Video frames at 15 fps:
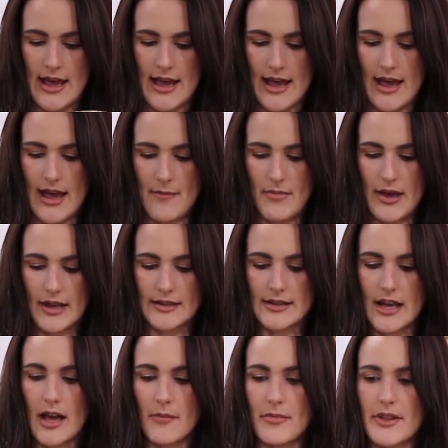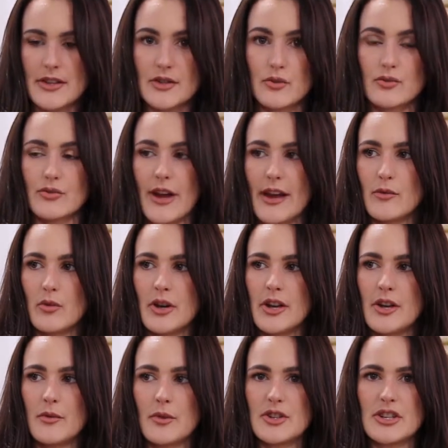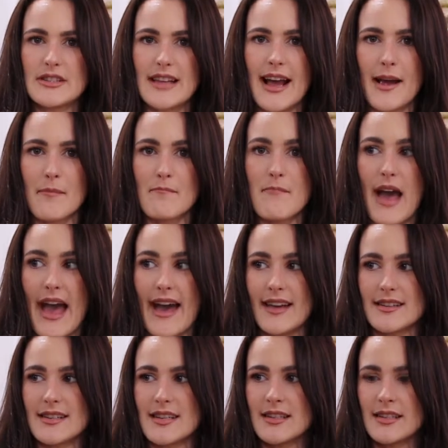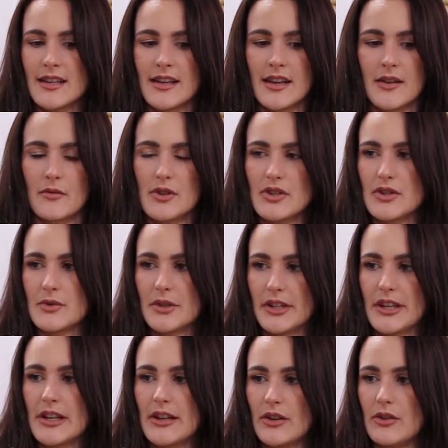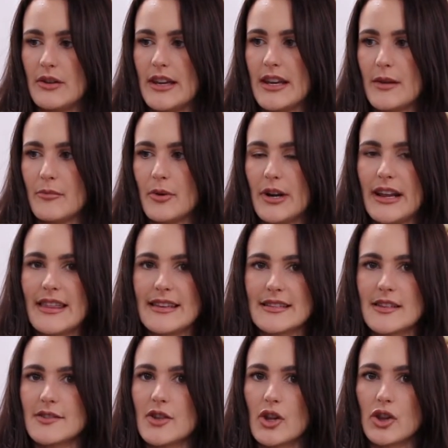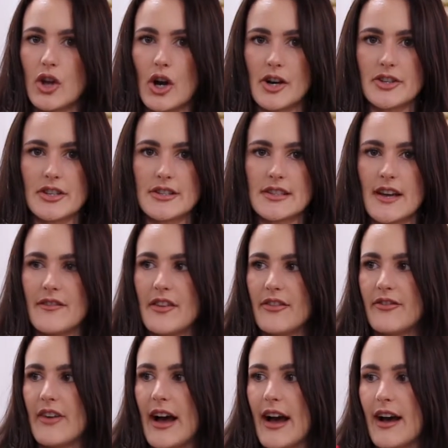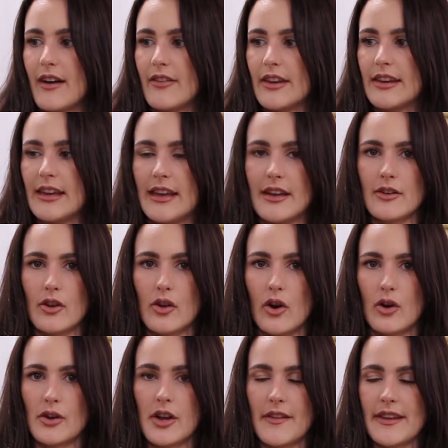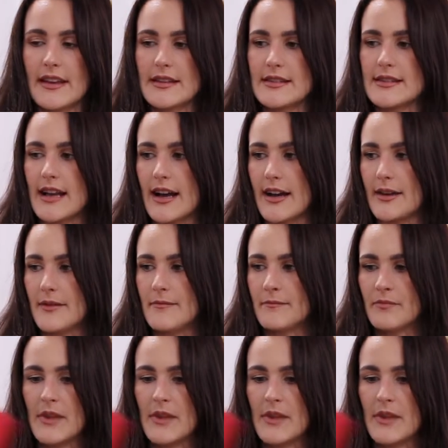I picked up this red one, which is like matte, which is really unique and pretty. This is the largest of the 5, again, gold on the inside.